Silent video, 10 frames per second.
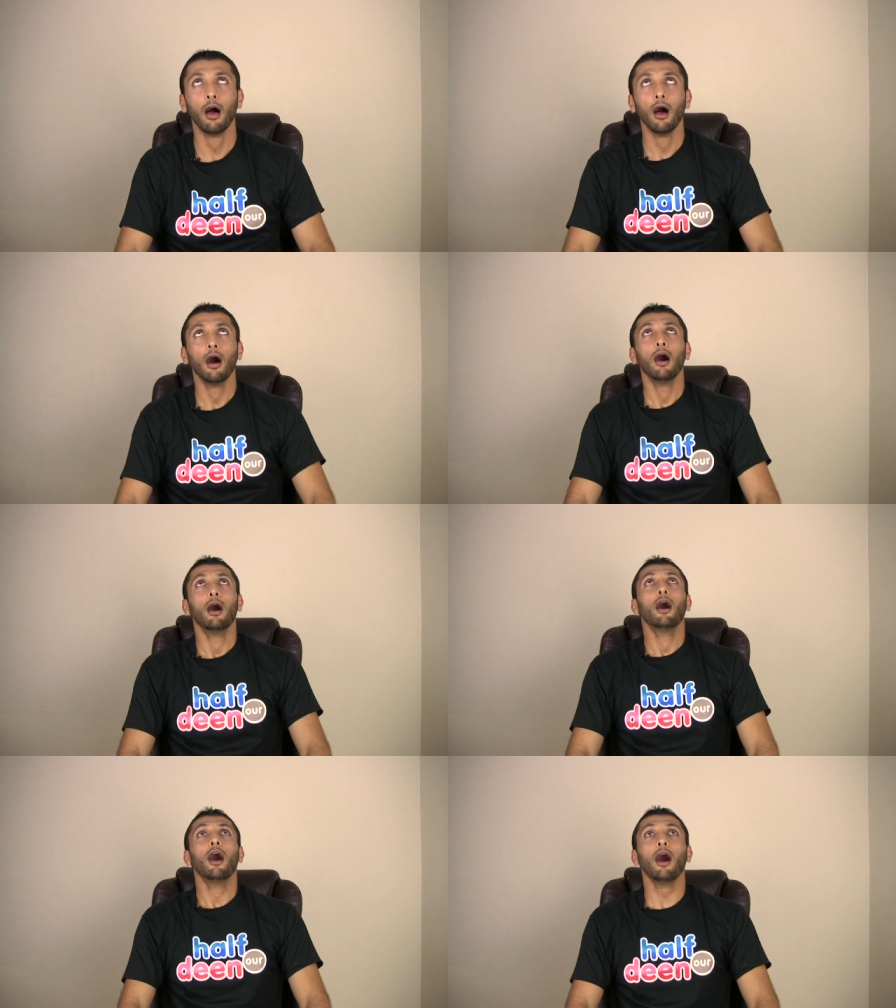
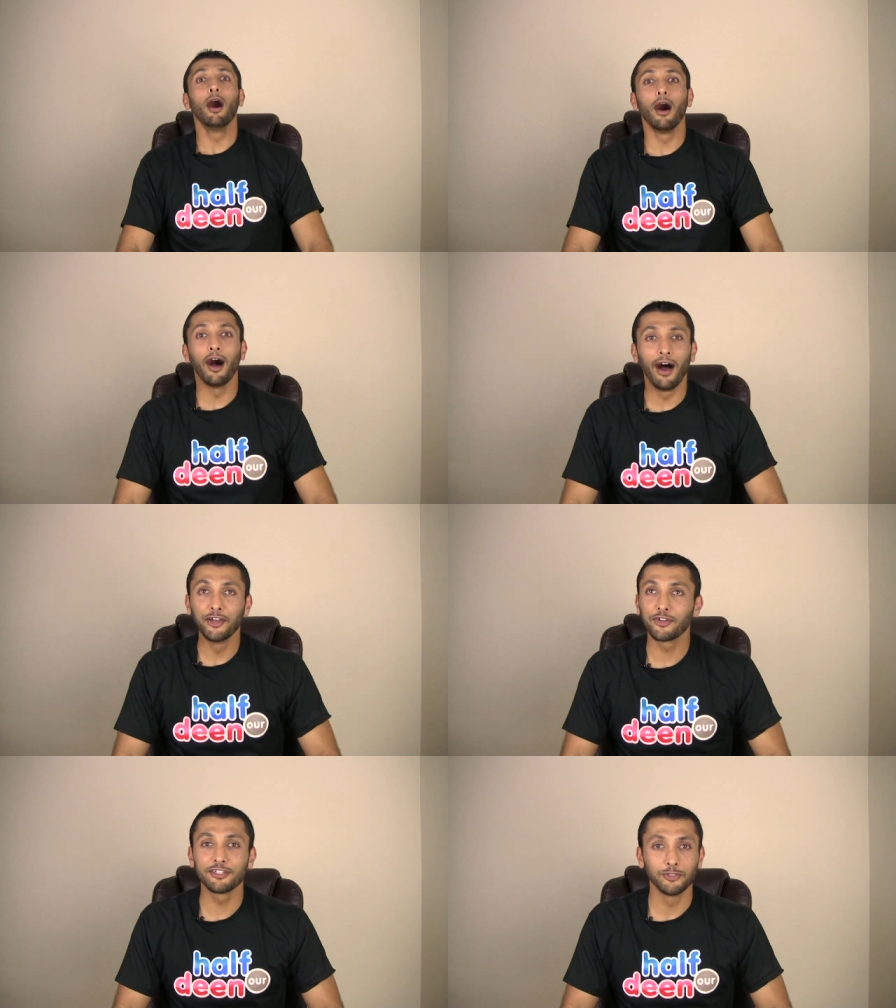oh,
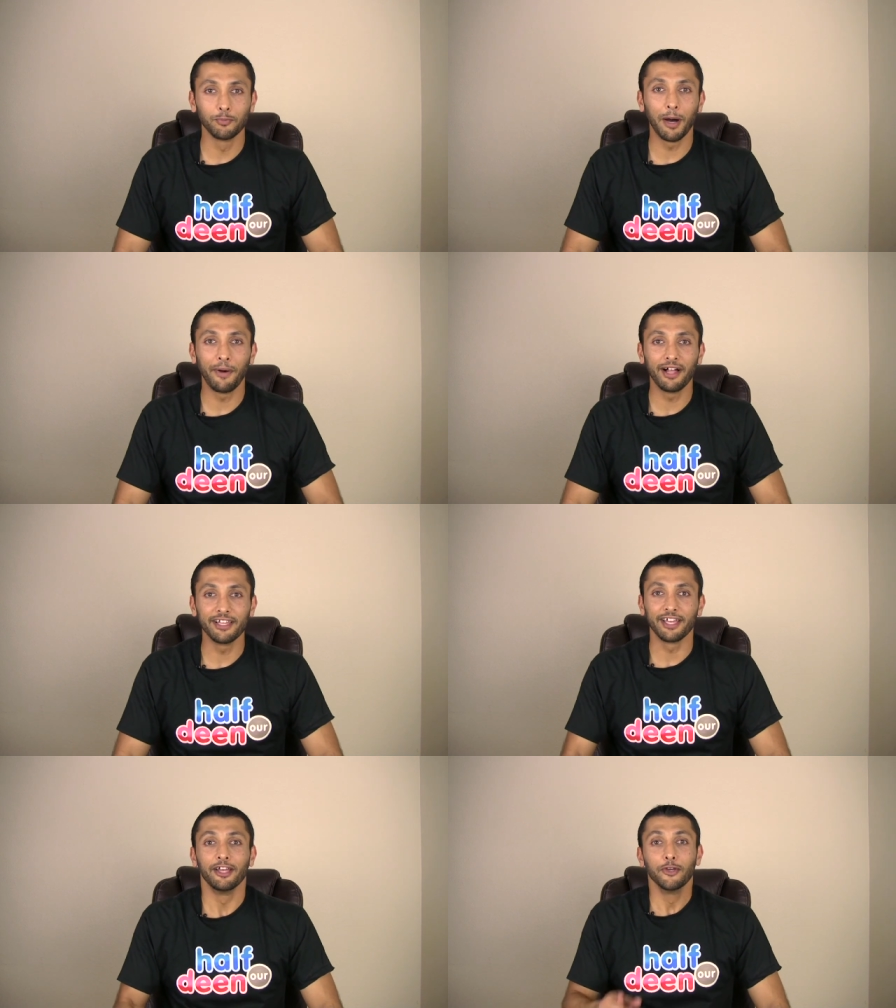I should listen to Baba
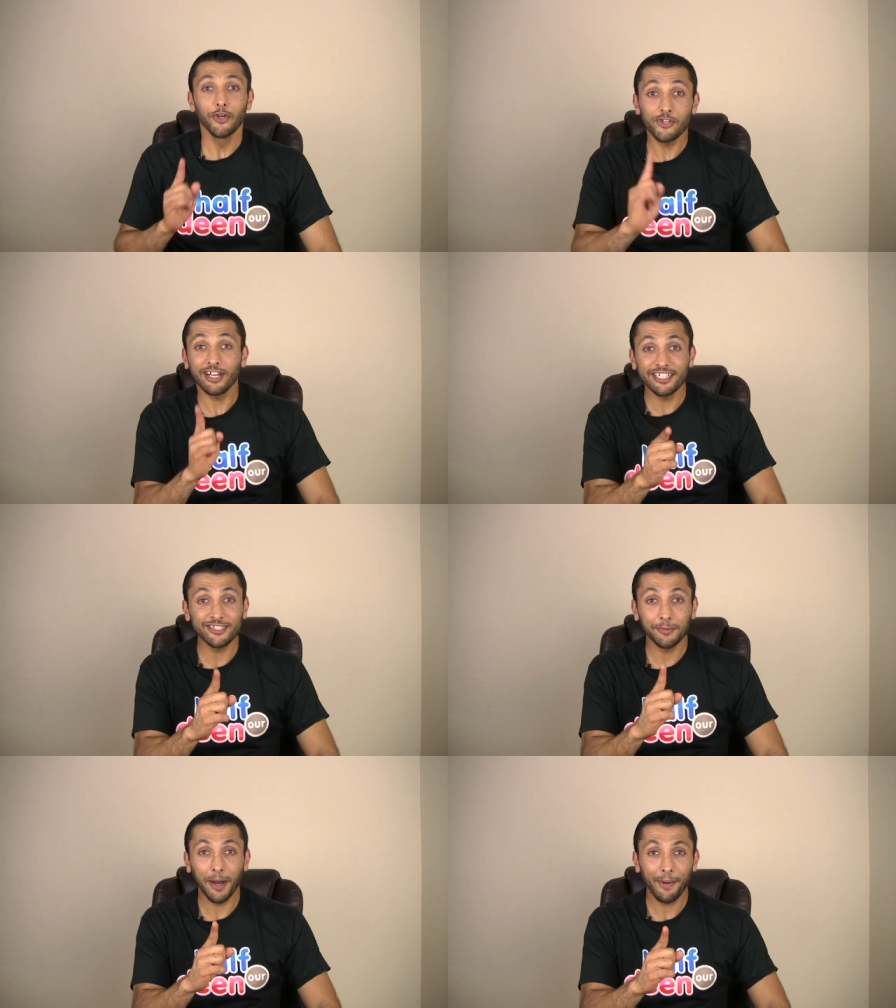Ali. You should
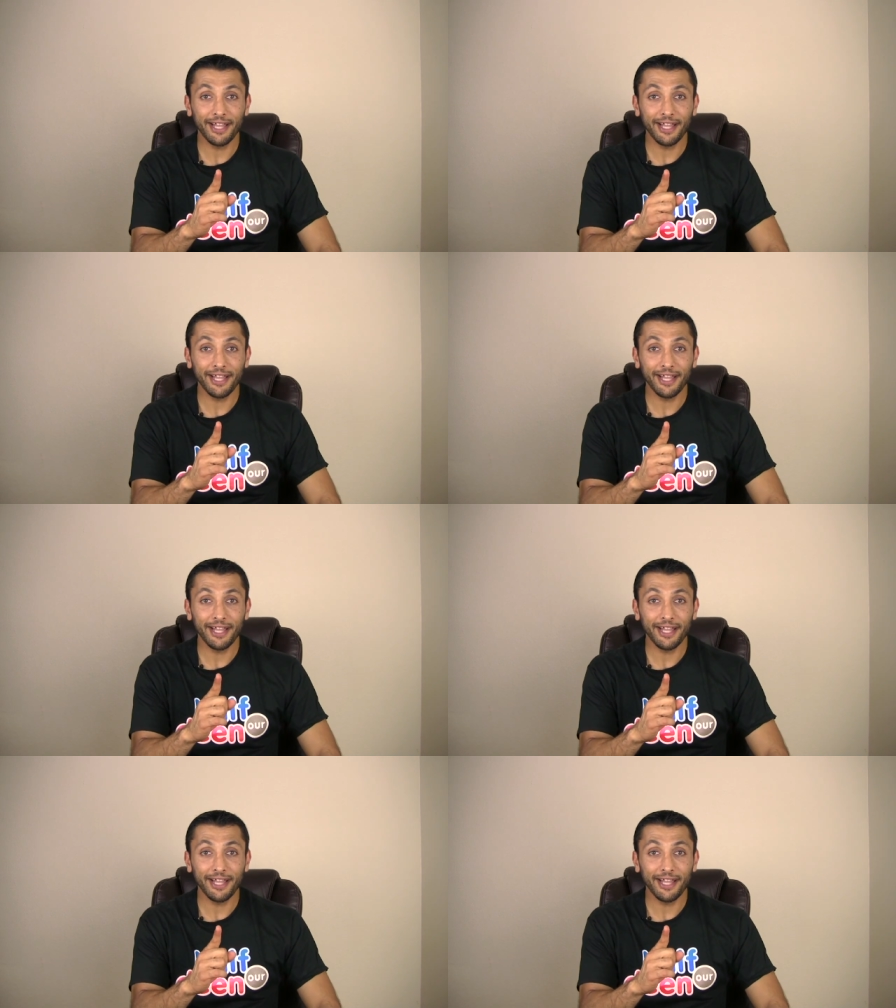listen to Baba